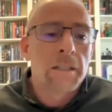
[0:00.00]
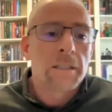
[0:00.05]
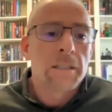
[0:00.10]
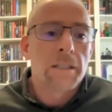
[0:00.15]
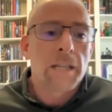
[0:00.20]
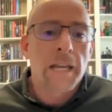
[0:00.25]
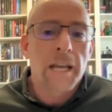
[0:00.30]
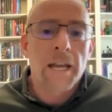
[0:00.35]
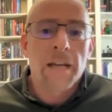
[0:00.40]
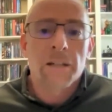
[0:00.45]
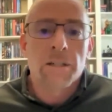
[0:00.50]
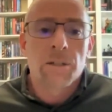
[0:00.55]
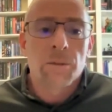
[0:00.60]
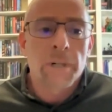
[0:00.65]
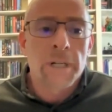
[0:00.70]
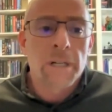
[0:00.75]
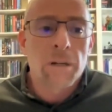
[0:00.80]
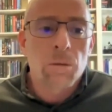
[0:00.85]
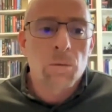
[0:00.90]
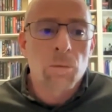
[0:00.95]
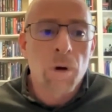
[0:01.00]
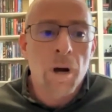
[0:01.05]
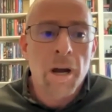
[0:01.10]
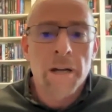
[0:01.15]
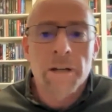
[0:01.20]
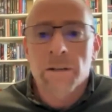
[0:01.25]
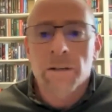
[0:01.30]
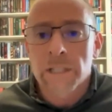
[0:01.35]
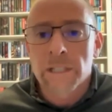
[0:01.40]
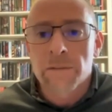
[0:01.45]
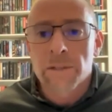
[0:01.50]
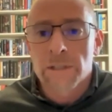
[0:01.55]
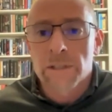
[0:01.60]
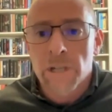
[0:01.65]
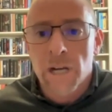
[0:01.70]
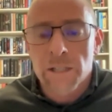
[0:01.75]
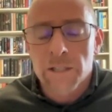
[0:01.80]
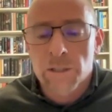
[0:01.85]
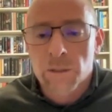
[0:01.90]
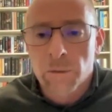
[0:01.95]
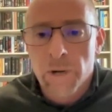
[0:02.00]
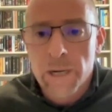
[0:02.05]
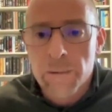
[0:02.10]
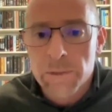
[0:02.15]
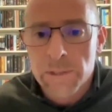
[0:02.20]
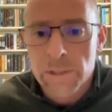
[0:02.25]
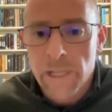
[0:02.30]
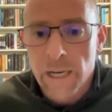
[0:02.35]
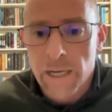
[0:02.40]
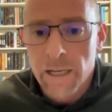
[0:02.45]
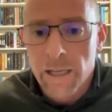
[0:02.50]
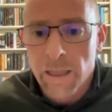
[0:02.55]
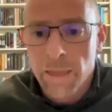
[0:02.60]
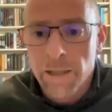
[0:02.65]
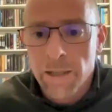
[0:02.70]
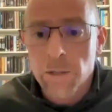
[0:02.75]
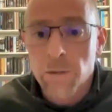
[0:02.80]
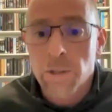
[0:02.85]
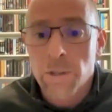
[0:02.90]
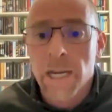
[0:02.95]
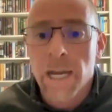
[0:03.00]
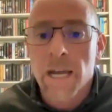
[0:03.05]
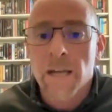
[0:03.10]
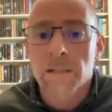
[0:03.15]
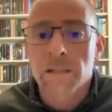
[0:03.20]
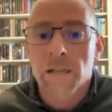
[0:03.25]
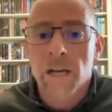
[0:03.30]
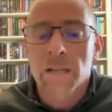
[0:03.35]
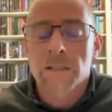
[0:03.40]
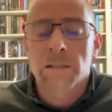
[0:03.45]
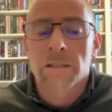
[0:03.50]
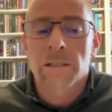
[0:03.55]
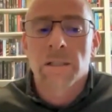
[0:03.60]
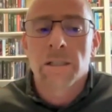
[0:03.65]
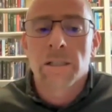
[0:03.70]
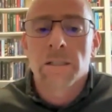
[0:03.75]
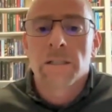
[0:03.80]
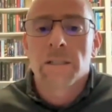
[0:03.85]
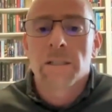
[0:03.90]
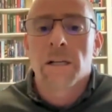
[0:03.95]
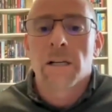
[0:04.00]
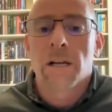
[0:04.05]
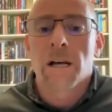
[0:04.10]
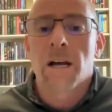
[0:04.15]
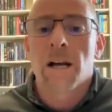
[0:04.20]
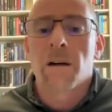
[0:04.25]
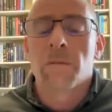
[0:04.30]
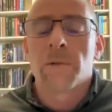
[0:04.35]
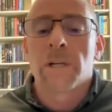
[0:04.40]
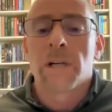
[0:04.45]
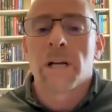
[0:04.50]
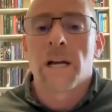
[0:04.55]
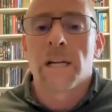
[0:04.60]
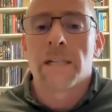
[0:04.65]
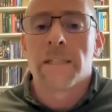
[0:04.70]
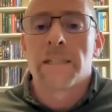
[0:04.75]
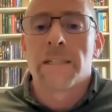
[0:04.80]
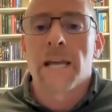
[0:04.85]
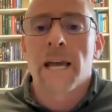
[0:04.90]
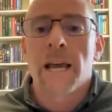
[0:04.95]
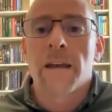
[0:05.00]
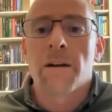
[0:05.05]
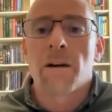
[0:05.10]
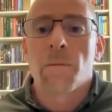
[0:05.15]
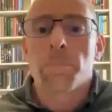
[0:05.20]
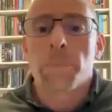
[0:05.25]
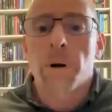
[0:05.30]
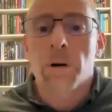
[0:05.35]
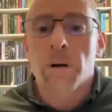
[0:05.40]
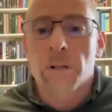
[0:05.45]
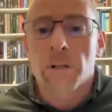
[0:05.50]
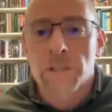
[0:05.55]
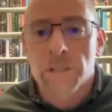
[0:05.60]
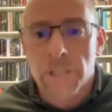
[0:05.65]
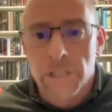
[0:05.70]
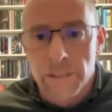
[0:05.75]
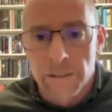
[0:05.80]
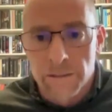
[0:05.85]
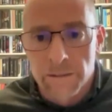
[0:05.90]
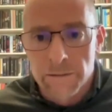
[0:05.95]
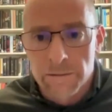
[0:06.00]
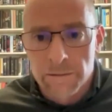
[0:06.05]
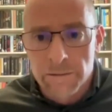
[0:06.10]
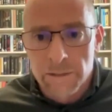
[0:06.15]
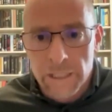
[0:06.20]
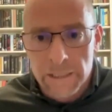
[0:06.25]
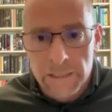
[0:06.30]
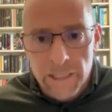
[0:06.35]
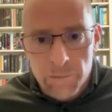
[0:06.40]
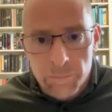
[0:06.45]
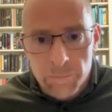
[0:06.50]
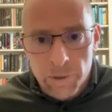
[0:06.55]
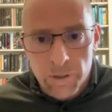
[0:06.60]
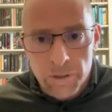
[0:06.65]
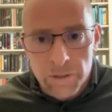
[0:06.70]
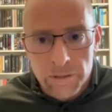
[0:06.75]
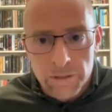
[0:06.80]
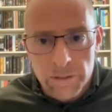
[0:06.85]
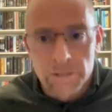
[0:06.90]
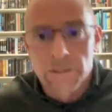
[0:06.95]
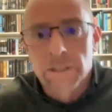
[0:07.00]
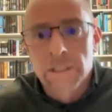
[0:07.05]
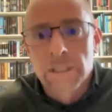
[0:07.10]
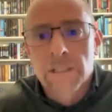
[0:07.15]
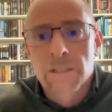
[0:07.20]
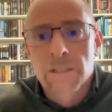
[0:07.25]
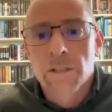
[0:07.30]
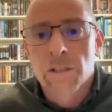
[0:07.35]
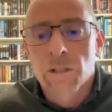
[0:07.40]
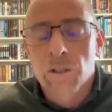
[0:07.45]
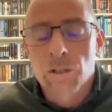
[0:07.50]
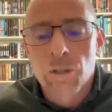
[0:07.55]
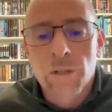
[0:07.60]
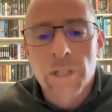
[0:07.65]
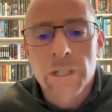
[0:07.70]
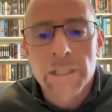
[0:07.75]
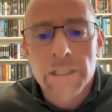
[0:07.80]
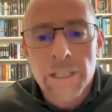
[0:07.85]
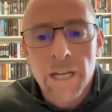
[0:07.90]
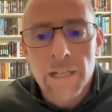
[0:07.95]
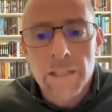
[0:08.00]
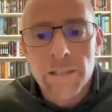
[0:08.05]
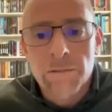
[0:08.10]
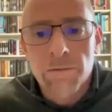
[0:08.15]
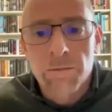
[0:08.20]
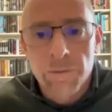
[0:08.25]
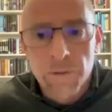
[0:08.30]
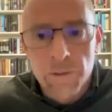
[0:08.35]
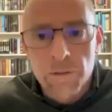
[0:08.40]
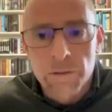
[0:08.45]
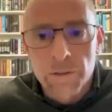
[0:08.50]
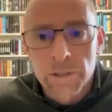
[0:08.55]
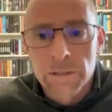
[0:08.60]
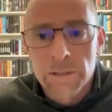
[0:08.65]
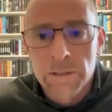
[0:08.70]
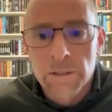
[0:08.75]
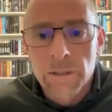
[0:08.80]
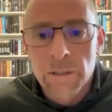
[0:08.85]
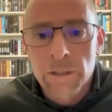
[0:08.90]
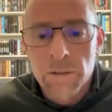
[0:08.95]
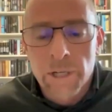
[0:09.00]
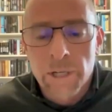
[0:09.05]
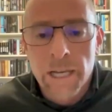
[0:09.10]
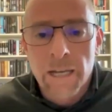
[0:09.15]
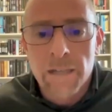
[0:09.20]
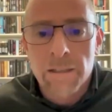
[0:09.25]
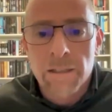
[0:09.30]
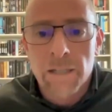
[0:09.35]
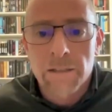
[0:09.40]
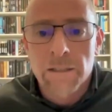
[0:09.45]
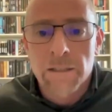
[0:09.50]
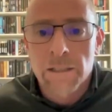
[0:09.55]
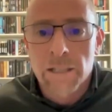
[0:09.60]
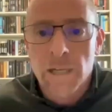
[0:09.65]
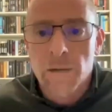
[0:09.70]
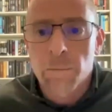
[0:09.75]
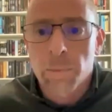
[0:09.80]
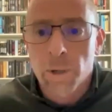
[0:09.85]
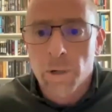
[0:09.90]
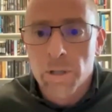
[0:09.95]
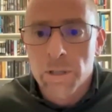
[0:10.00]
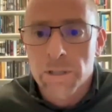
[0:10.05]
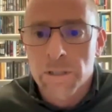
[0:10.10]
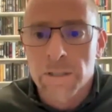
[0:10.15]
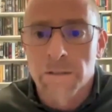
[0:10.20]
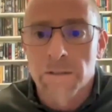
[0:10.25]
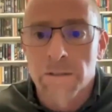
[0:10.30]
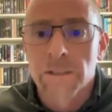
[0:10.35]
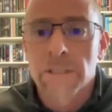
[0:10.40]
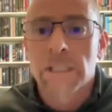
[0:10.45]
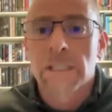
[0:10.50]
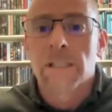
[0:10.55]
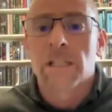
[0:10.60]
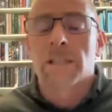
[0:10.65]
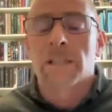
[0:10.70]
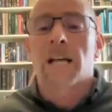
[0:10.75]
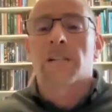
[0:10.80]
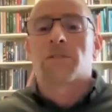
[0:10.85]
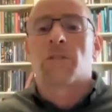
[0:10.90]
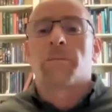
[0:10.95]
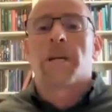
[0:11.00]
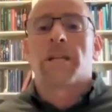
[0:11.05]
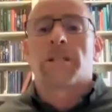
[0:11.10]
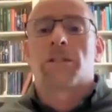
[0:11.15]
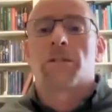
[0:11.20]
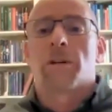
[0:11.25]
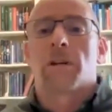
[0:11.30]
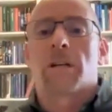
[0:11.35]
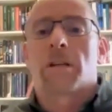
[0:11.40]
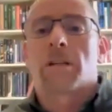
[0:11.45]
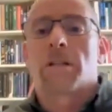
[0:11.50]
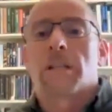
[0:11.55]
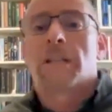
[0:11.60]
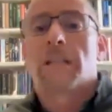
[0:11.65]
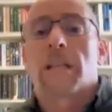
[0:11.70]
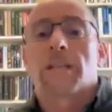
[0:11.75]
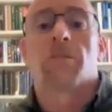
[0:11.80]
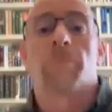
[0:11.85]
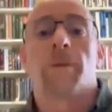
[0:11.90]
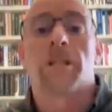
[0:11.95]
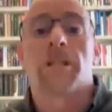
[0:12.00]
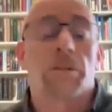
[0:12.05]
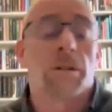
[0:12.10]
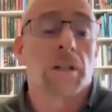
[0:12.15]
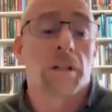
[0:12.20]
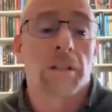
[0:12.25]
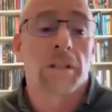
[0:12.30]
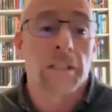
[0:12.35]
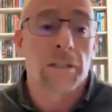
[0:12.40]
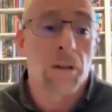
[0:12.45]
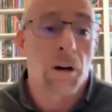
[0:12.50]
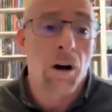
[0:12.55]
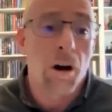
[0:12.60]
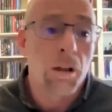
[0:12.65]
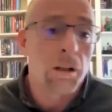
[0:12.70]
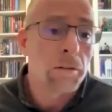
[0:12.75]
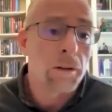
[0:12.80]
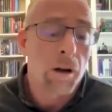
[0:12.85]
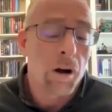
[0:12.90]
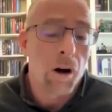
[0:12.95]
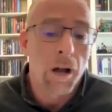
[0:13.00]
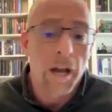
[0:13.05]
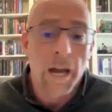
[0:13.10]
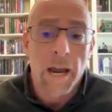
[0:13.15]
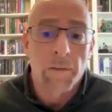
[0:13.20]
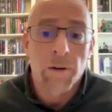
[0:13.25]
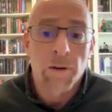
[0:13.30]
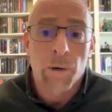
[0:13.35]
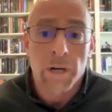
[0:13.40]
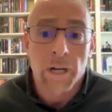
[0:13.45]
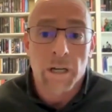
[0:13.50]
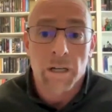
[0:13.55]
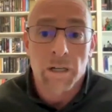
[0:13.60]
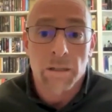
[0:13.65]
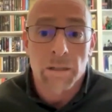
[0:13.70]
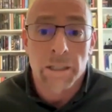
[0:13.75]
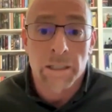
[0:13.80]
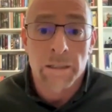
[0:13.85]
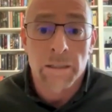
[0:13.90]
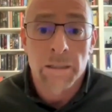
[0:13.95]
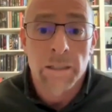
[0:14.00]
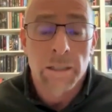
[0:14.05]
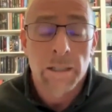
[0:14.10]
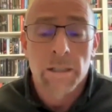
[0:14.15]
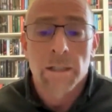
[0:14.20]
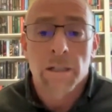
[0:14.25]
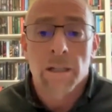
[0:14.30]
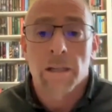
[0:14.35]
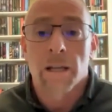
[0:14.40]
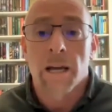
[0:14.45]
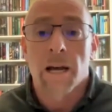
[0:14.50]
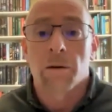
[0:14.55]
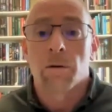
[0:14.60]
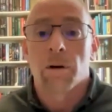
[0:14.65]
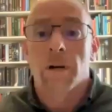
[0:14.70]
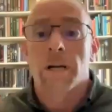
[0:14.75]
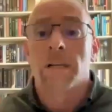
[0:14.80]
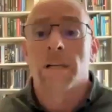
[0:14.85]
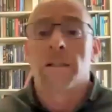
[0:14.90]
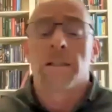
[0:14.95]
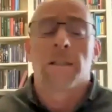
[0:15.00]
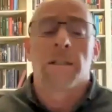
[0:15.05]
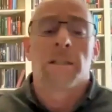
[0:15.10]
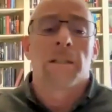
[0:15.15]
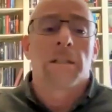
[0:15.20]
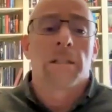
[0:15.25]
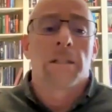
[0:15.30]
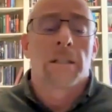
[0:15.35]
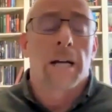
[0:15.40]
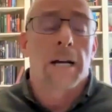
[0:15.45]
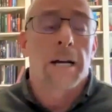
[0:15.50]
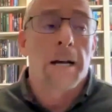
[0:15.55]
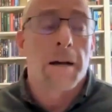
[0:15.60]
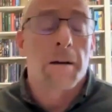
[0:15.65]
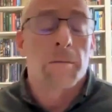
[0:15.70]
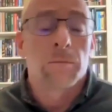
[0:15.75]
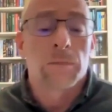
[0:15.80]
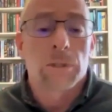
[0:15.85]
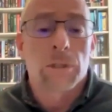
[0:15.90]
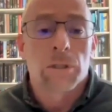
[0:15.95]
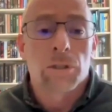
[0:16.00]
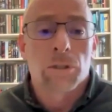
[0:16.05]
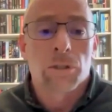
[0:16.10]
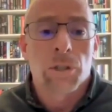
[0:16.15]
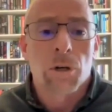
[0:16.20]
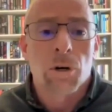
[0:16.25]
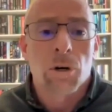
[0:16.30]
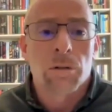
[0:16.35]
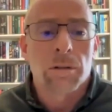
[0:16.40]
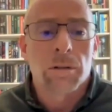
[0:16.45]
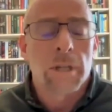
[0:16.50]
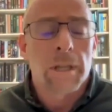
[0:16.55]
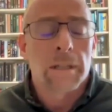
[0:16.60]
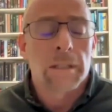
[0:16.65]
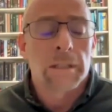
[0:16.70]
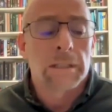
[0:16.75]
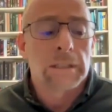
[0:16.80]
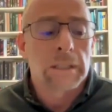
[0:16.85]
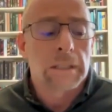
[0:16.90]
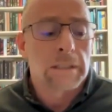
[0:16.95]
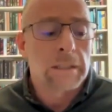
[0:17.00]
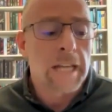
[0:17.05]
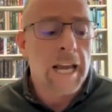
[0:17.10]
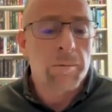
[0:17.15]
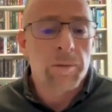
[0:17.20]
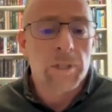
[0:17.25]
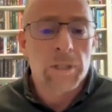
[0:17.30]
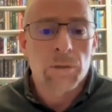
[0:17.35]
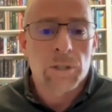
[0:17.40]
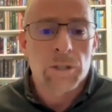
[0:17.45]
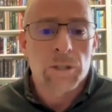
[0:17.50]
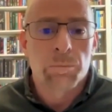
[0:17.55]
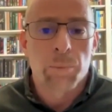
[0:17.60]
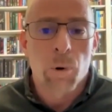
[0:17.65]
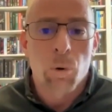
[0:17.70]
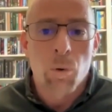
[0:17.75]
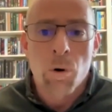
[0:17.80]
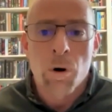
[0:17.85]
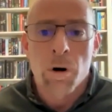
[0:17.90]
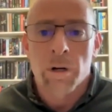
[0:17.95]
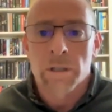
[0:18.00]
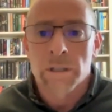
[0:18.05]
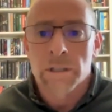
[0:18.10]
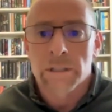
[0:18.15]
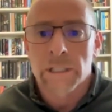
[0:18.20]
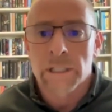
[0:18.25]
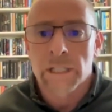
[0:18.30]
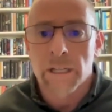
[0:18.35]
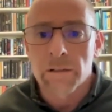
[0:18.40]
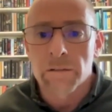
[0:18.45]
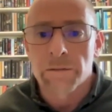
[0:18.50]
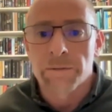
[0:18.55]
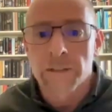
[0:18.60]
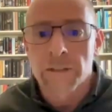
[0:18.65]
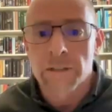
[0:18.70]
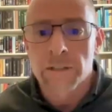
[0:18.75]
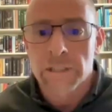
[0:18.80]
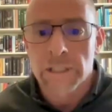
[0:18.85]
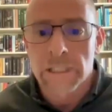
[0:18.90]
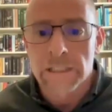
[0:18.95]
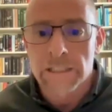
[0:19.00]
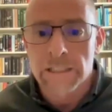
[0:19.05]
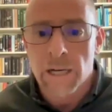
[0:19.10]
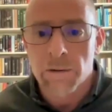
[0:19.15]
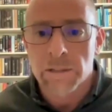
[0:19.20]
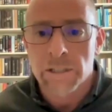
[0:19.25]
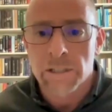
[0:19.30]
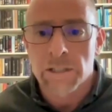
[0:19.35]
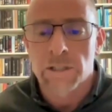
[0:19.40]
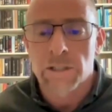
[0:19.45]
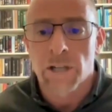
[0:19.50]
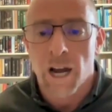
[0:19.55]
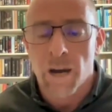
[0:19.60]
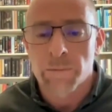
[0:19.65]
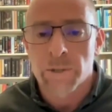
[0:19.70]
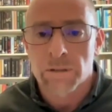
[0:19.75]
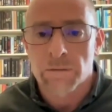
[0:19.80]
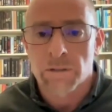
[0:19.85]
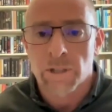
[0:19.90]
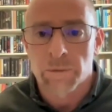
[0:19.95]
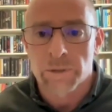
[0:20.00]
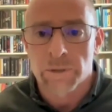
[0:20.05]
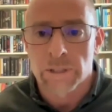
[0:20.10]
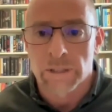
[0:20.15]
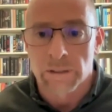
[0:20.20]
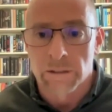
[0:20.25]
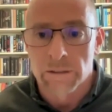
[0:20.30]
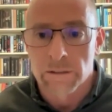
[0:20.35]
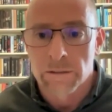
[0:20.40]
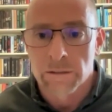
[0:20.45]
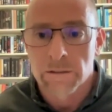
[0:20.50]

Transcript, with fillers: You can't drink wine or even touch grapes, that kind of thing. You can't touch um, a dead person, a dead person. You can touch food. You can't touch a dead person. That's what makes you unclean. That's what makes you unclean and all, all everyone unclean that way. Um, so Samson was born to kill Philistines. That was his job description.